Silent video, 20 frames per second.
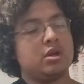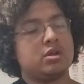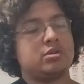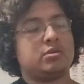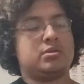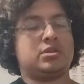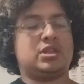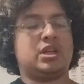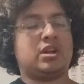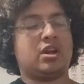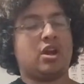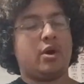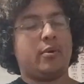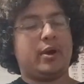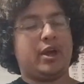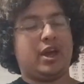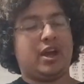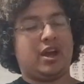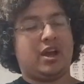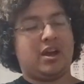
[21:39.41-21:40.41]
So instead of
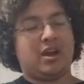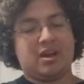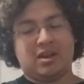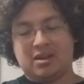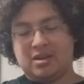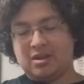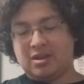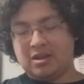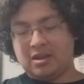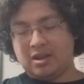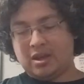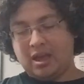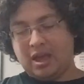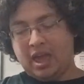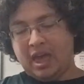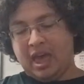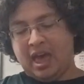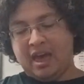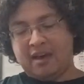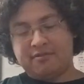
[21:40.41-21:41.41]
going
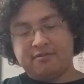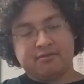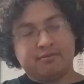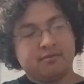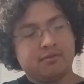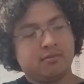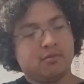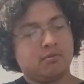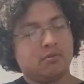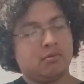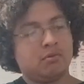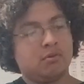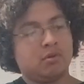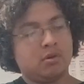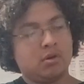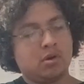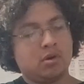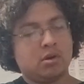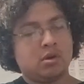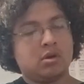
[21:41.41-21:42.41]
F,
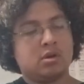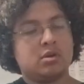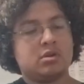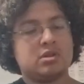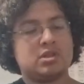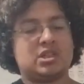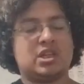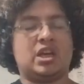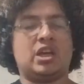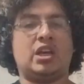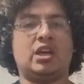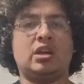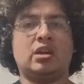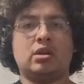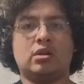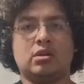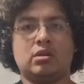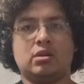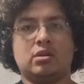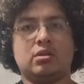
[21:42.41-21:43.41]
C,
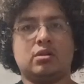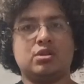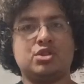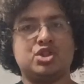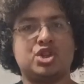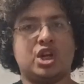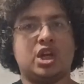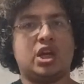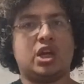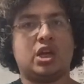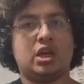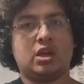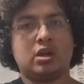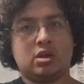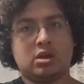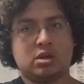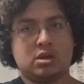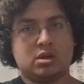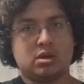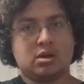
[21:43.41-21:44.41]
G,
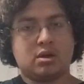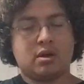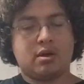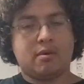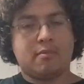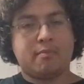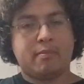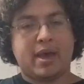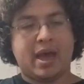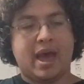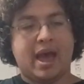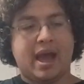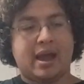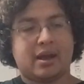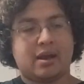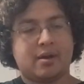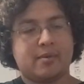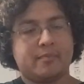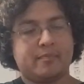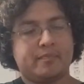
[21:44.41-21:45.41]

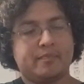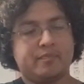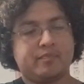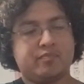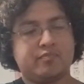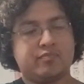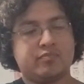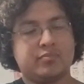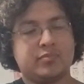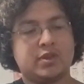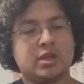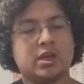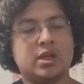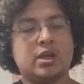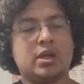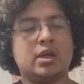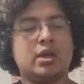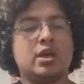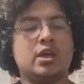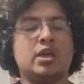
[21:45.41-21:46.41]
back,
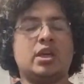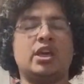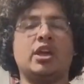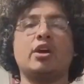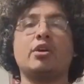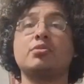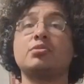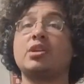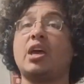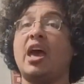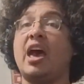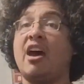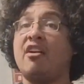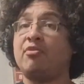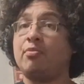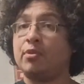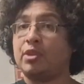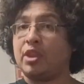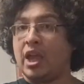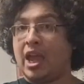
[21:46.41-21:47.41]
he goes
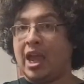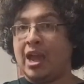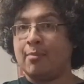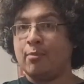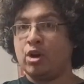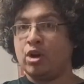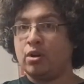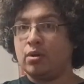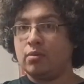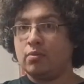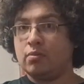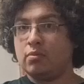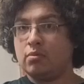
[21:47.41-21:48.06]
F with the hammer,